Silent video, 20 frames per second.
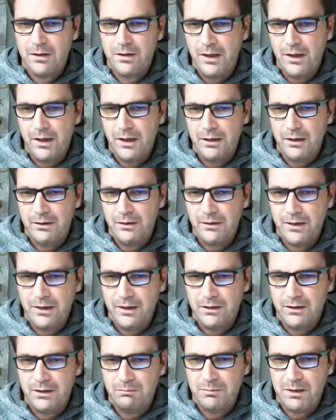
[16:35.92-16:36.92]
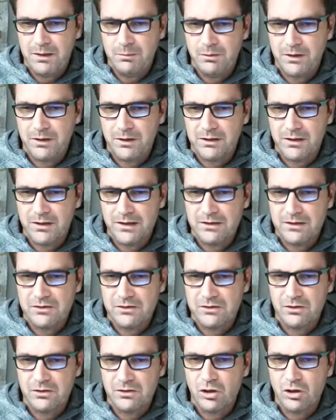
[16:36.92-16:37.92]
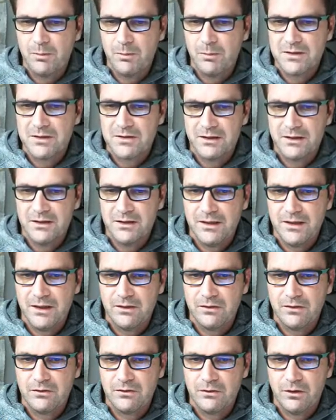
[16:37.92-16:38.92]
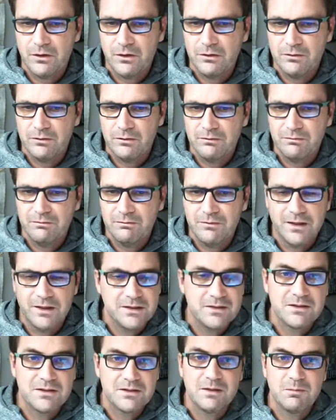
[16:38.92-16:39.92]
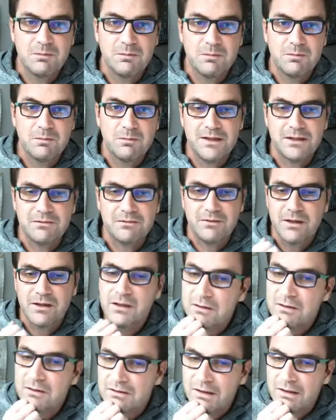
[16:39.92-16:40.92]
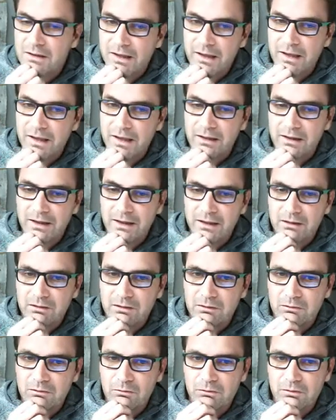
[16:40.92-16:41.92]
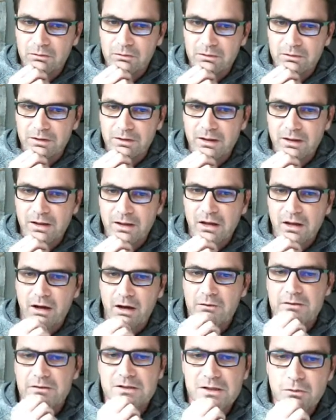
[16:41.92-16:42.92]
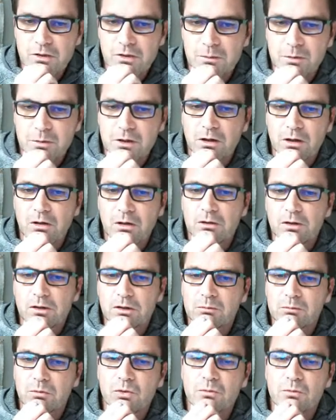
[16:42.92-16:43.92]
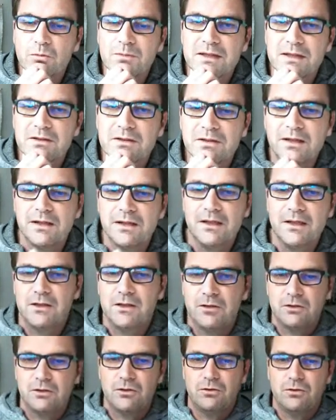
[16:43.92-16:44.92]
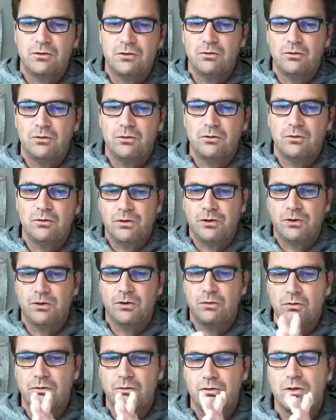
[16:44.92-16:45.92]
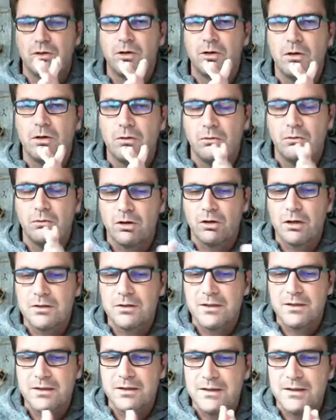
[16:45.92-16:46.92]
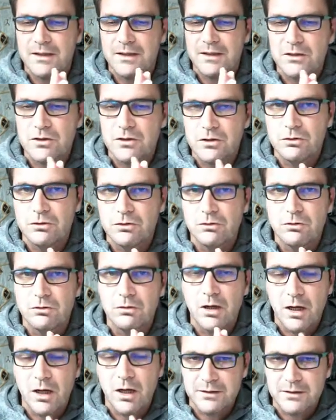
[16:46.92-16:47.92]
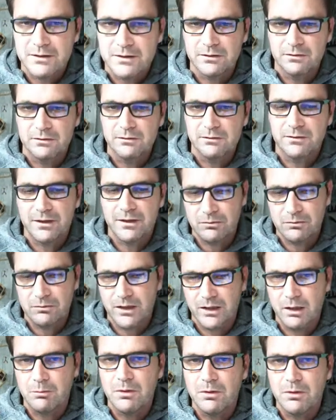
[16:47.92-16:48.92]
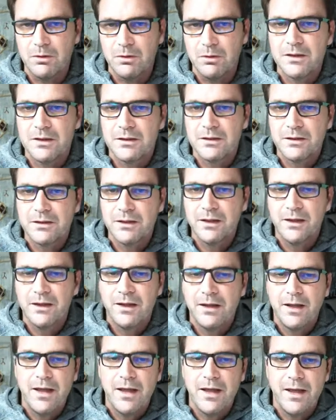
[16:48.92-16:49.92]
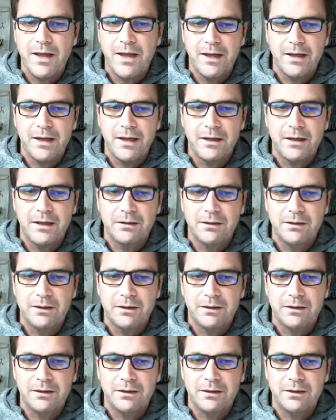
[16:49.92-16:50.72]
and then people can insert comments underneath. So that's as simple as it is, folks. And then obviously you want to put a whole lot more meat into your, or content into your article. That will help a lot. And